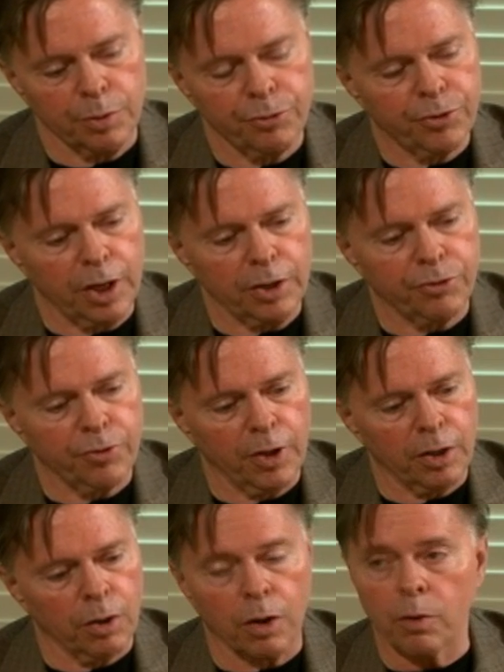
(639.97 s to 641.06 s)
states
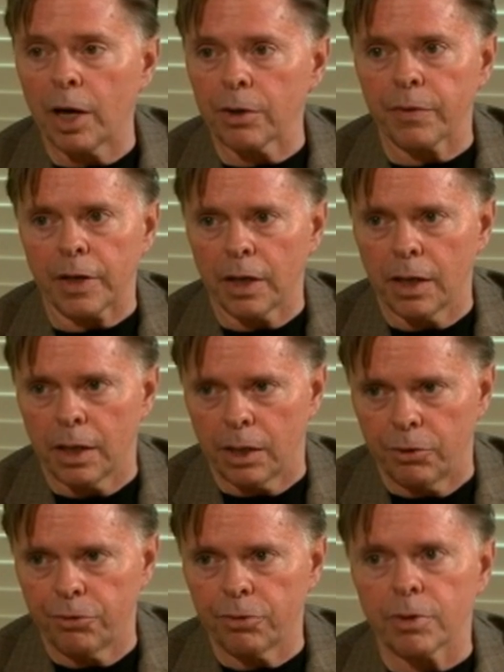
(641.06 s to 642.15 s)
that are right on the
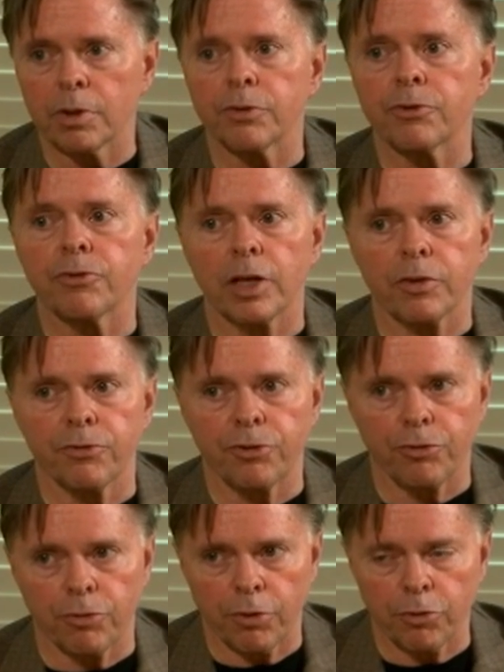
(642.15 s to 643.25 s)
edge, and just like the
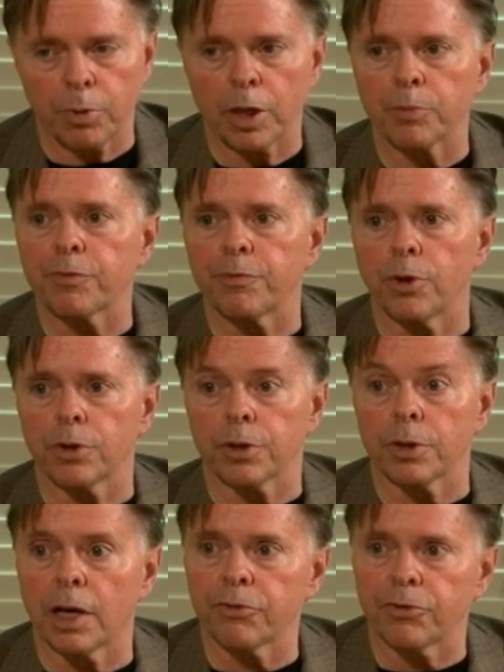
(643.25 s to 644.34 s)
situation we had with Florida
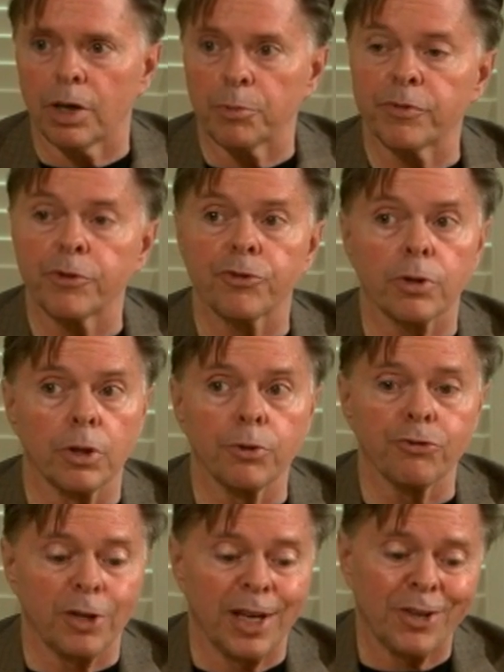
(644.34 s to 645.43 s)
last time. If it's a
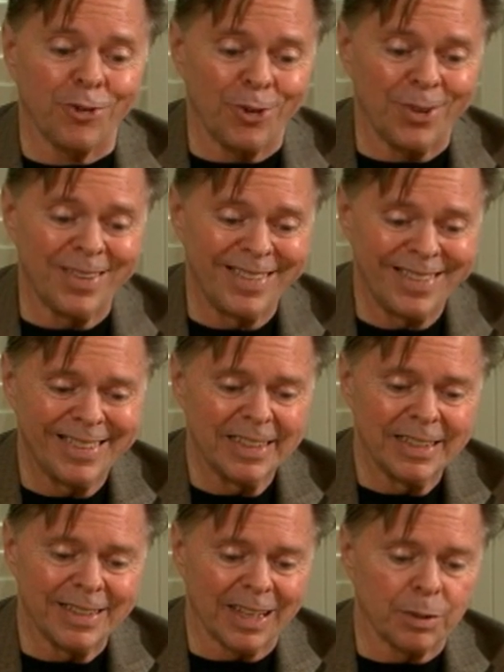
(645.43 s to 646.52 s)
close election,
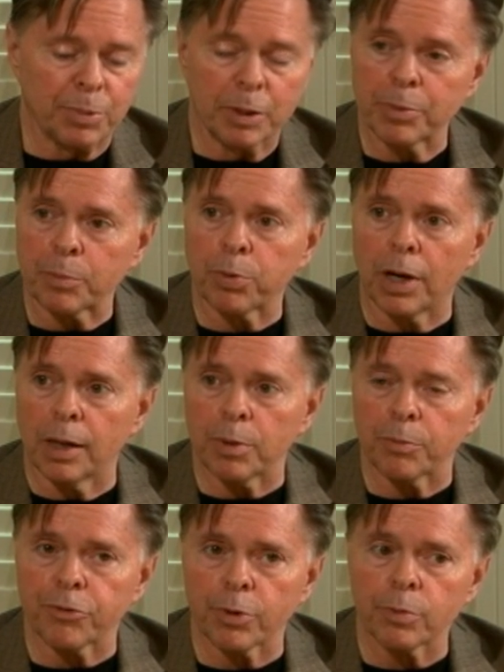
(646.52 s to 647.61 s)
that could be a big
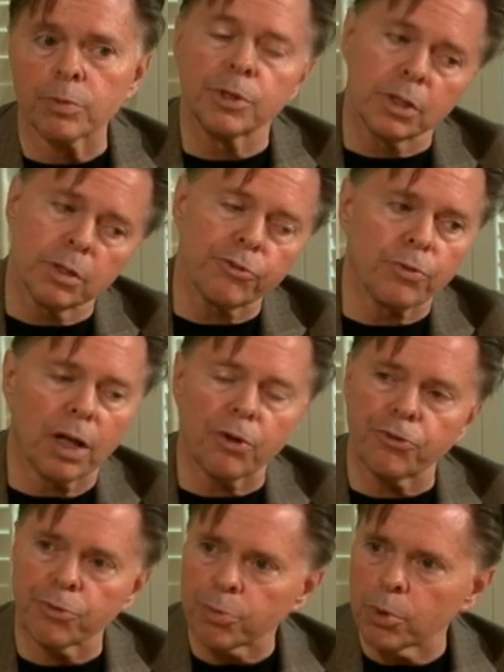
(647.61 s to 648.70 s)
problem. So,
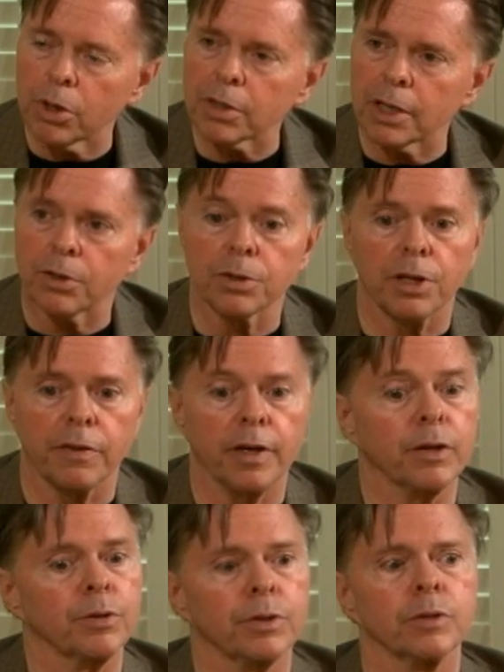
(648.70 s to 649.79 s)
astrologers, we're all kind of looking at
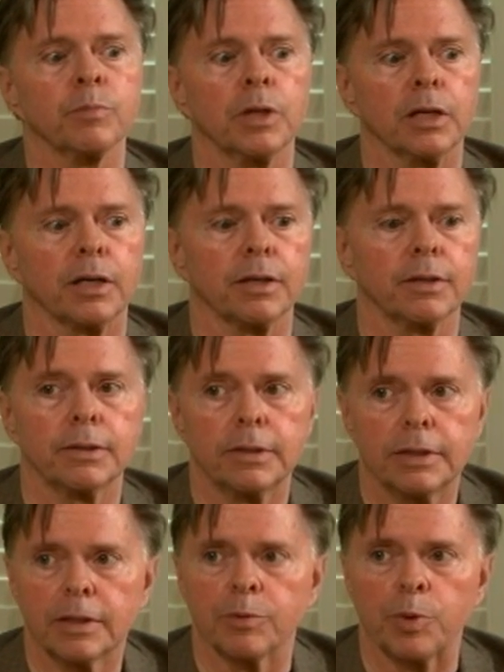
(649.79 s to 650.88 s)
that going, oh my,
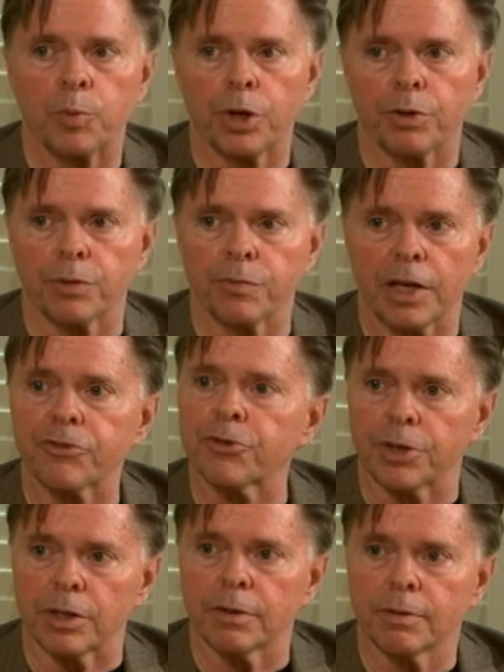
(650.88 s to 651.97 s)
we wonder if that's
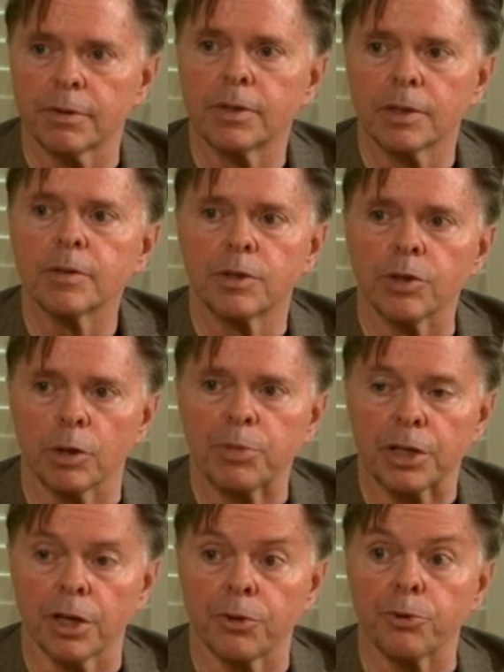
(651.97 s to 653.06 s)
going to, be
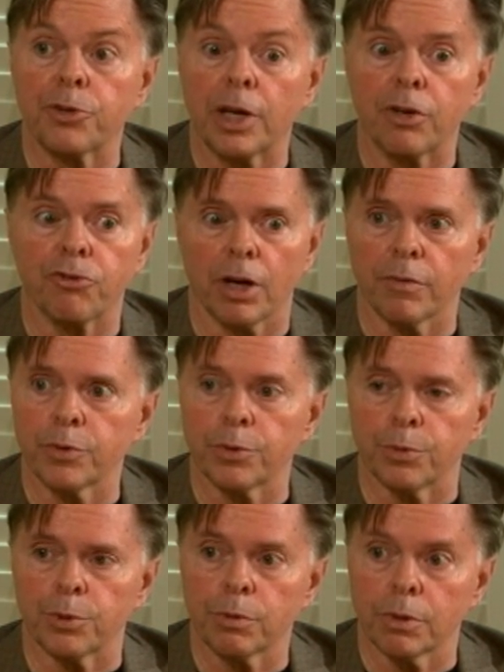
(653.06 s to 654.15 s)
another deja
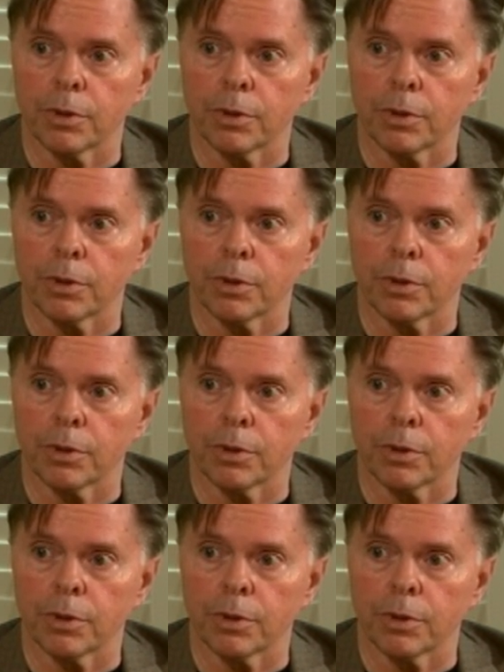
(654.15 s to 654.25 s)
vu,